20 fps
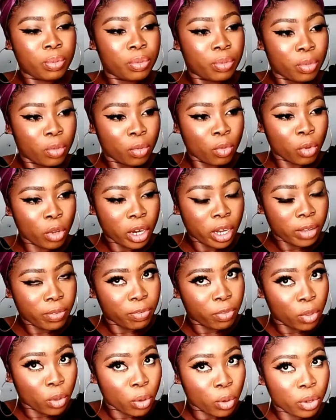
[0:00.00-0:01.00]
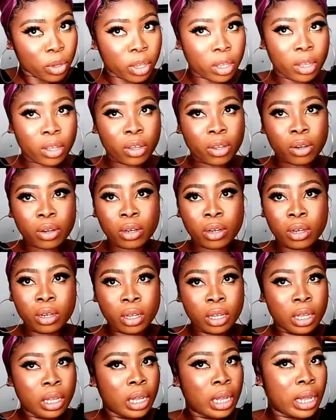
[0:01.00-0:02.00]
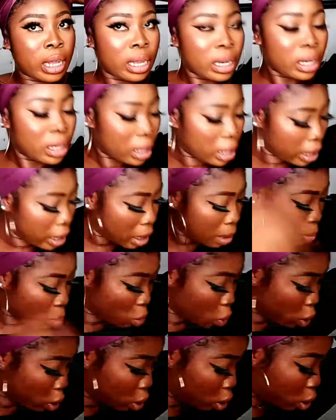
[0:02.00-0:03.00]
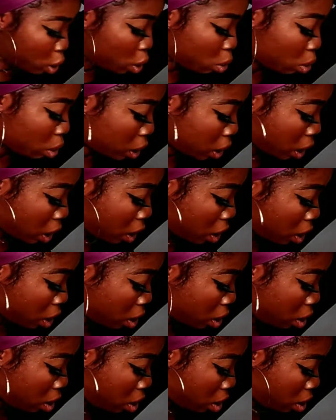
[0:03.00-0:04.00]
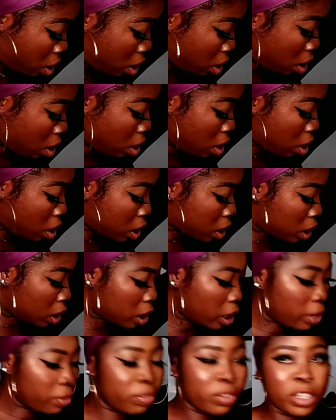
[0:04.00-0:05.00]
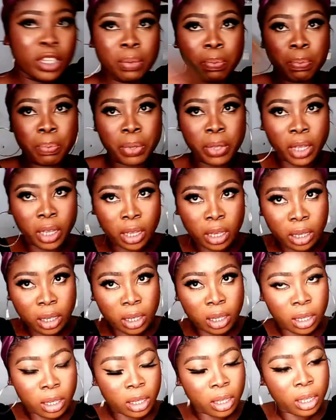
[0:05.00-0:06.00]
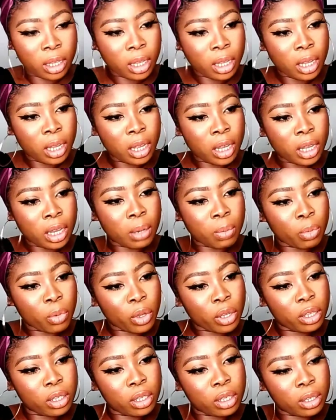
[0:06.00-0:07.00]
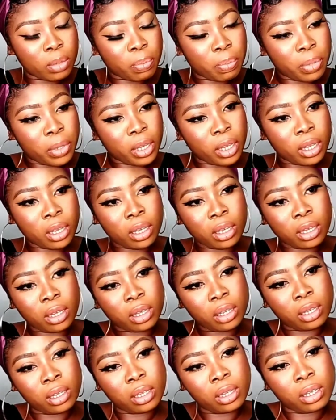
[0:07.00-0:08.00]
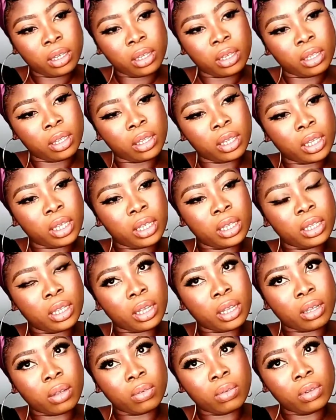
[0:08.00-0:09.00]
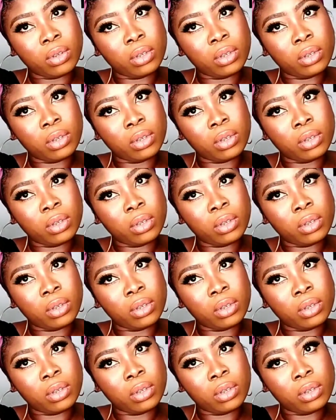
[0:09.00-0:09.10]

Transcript: what I've done here, and then I'm going to take a safety pin and I'm going to pin this down.